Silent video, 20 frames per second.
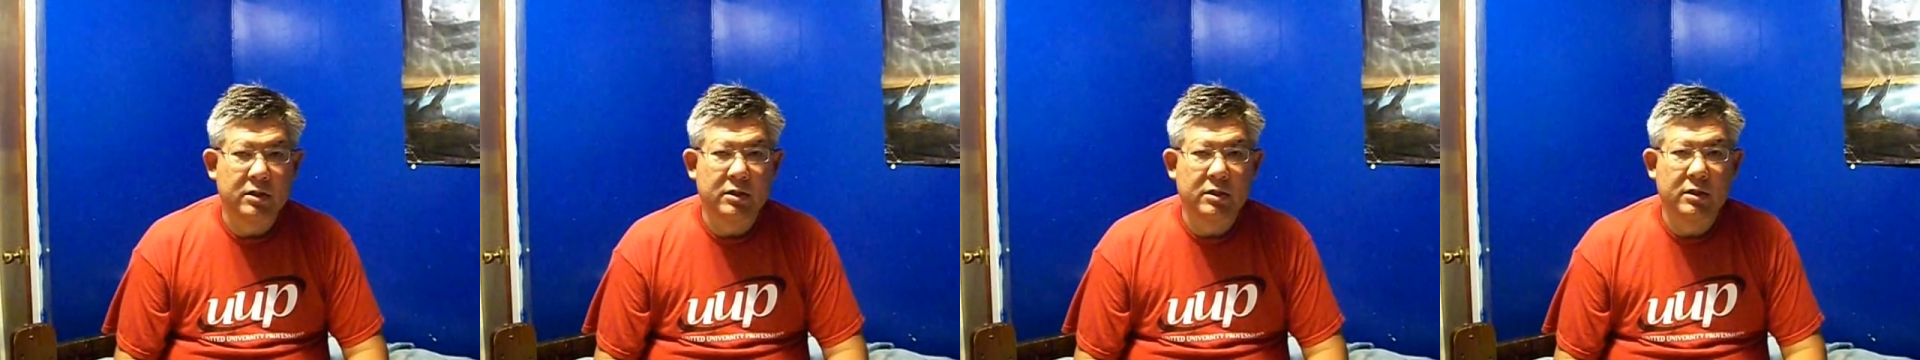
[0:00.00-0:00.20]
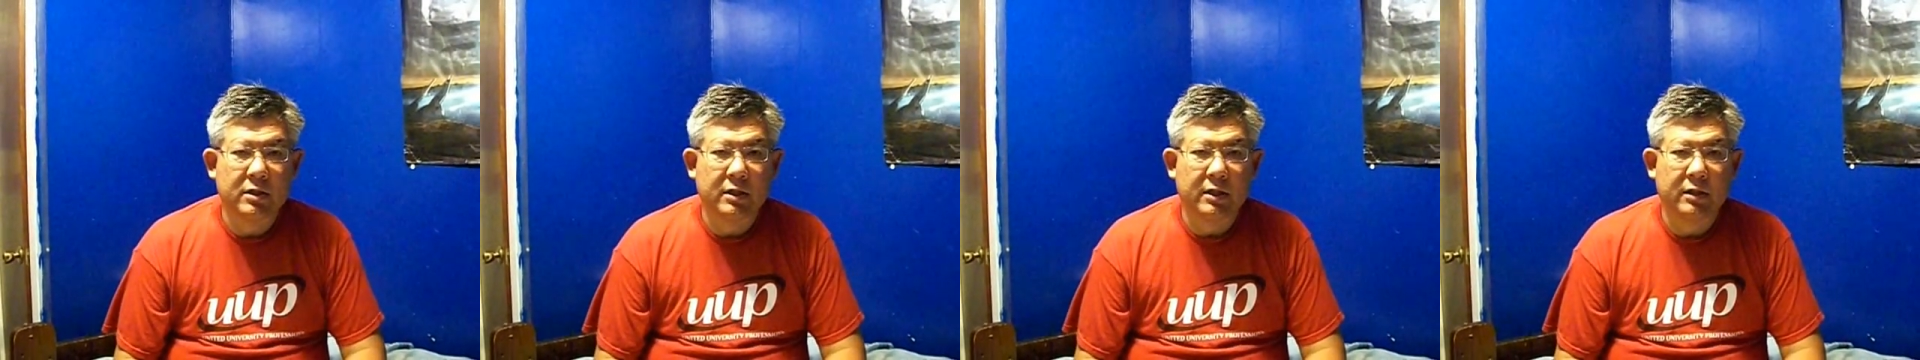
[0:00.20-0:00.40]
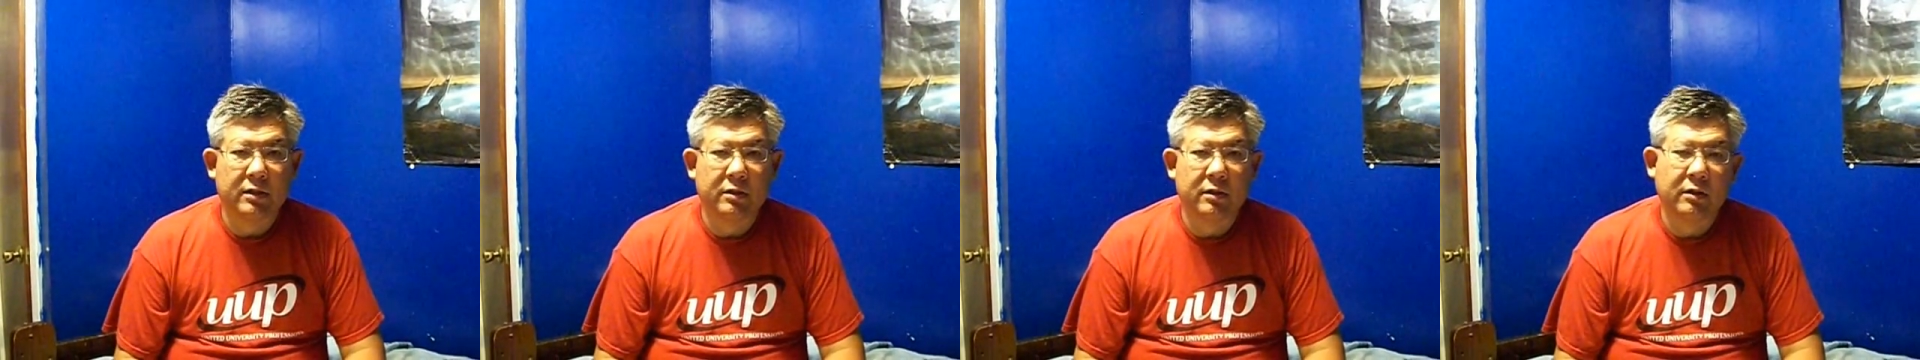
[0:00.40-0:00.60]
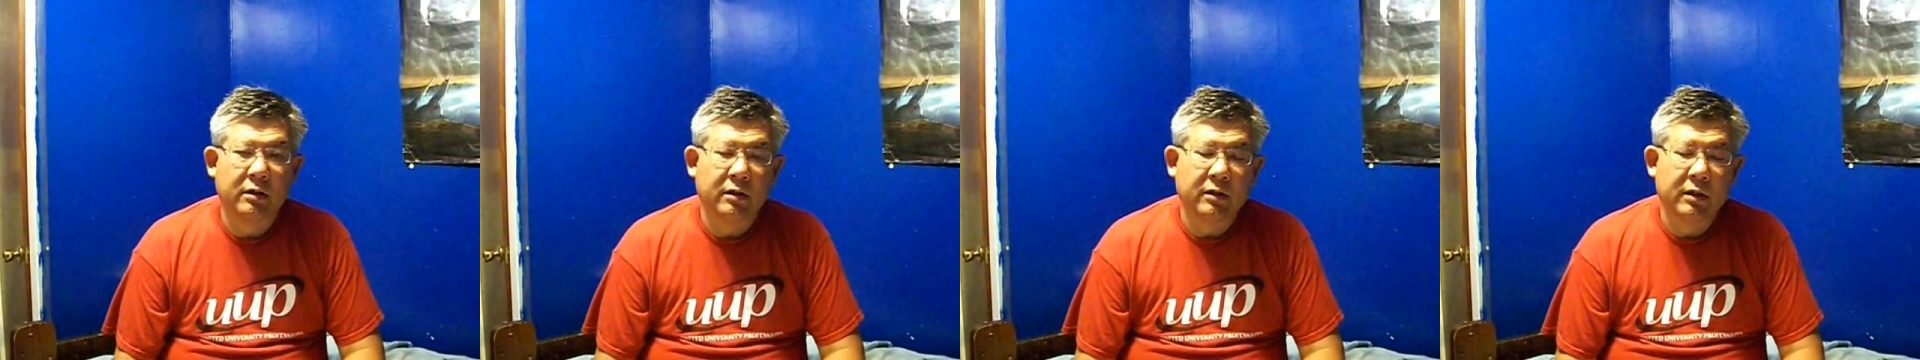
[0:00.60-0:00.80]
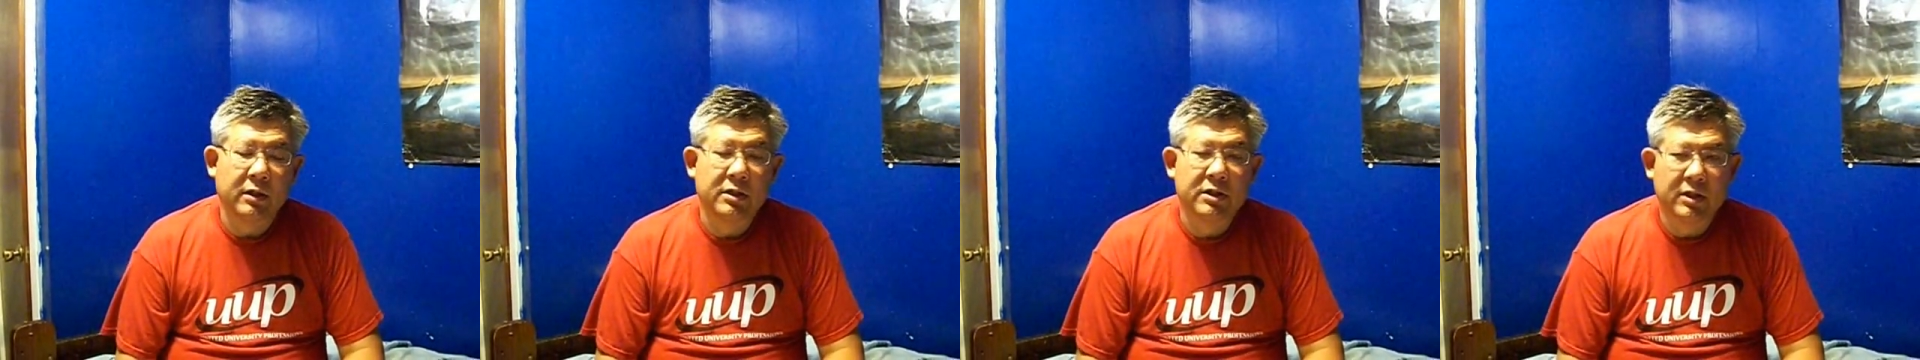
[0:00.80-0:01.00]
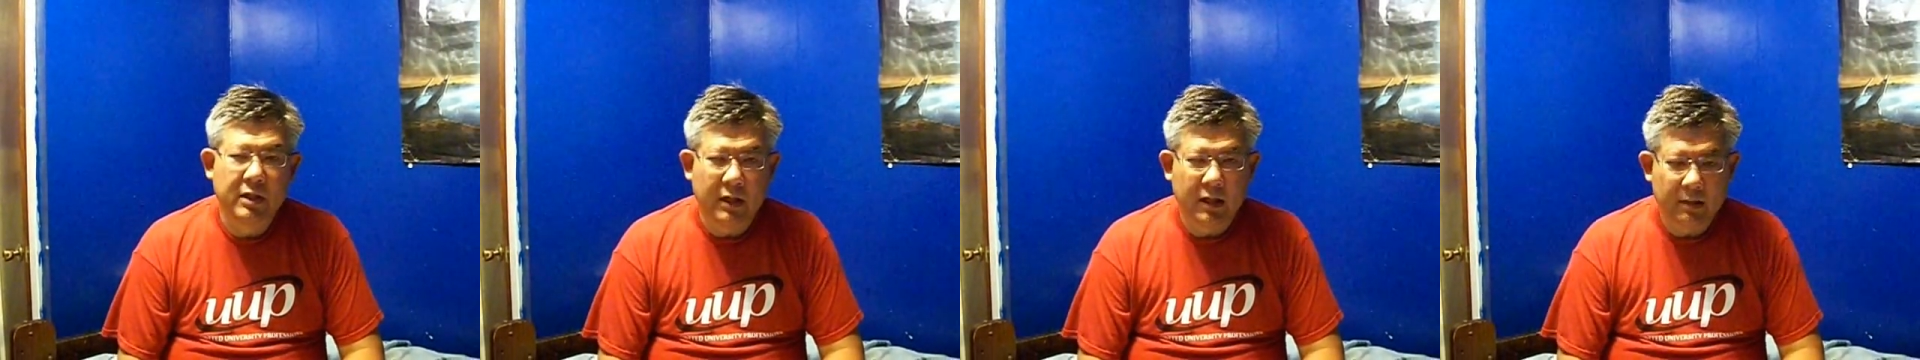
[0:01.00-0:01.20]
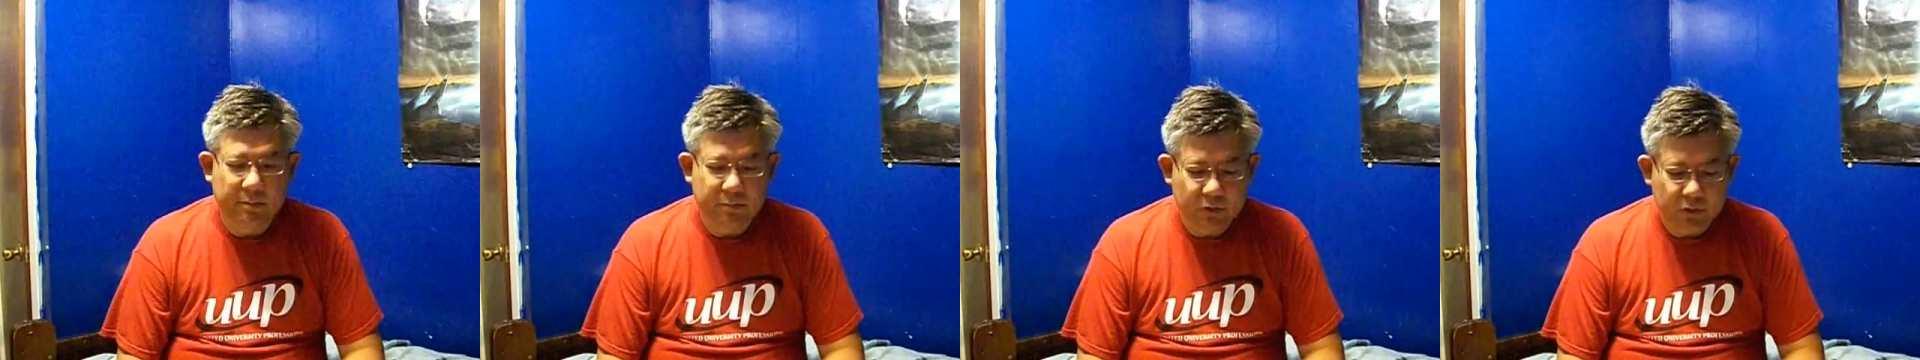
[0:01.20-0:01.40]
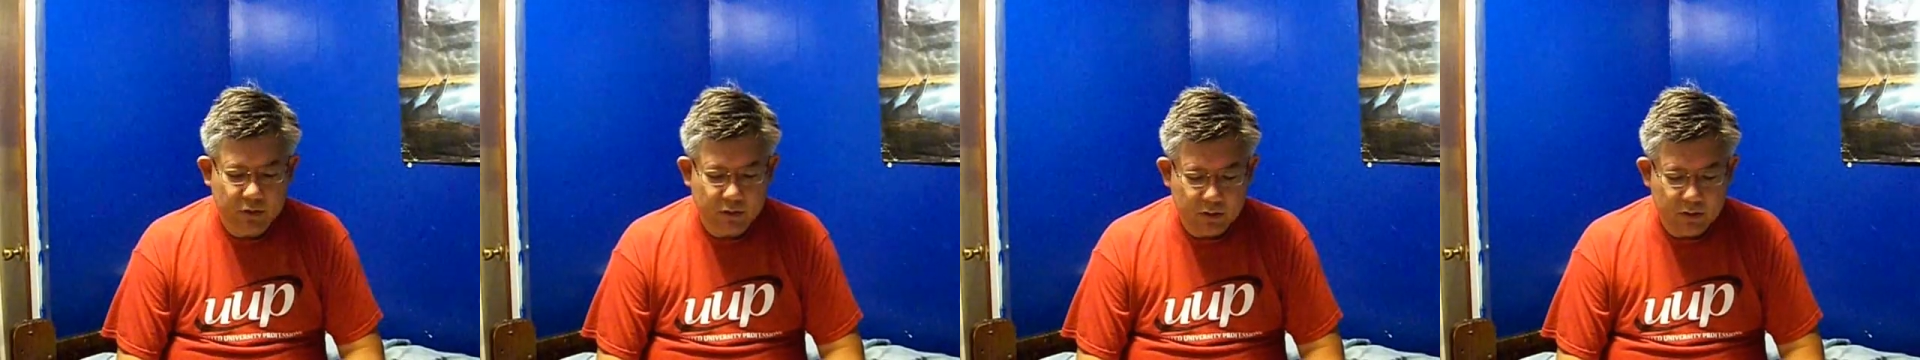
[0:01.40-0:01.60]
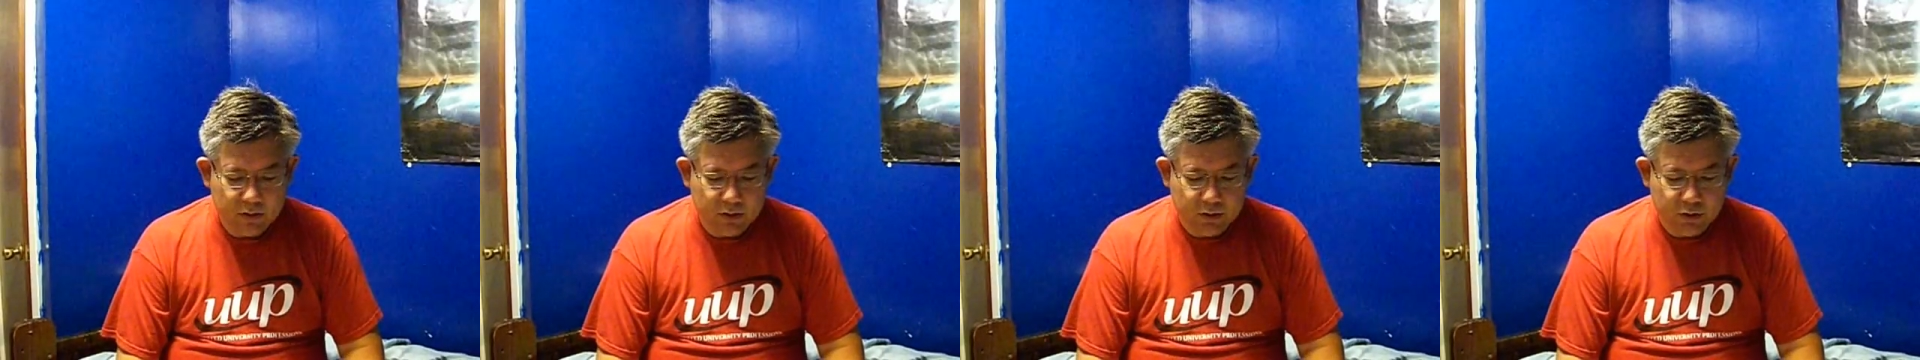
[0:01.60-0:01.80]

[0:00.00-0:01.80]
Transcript: is that the exams,